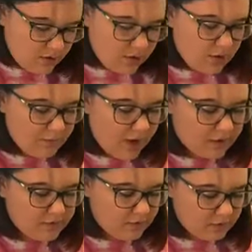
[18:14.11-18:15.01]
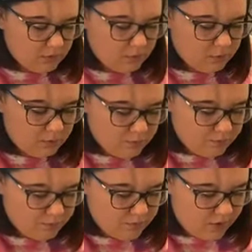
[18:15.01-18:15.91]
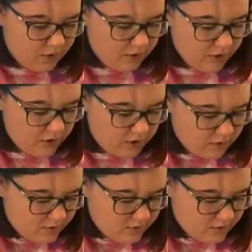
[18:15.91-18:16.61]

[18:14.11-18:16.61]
axle area.